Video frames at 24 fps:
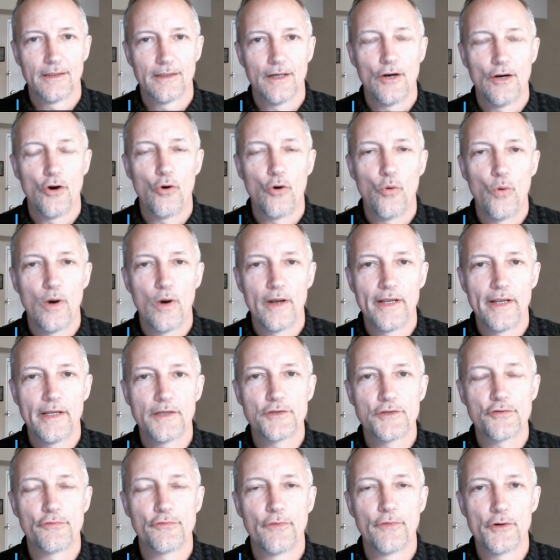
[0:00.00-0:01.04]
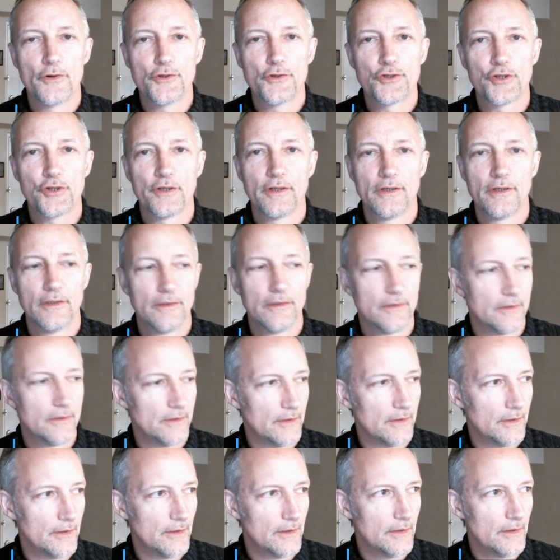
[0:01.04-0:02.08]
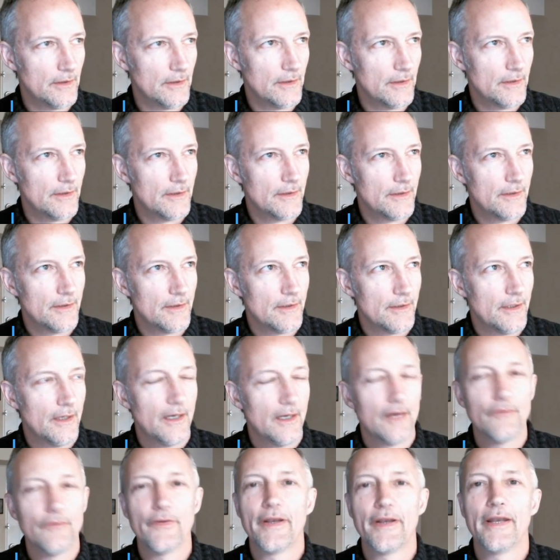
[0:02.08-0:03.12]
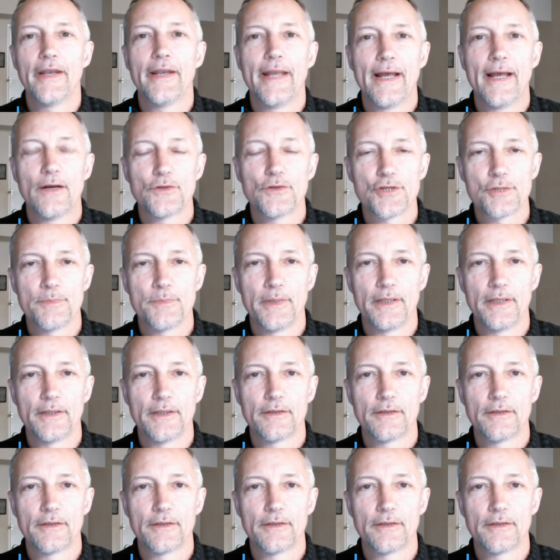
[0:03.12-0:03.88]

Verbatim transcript: A Hawaiian's version of an announcement,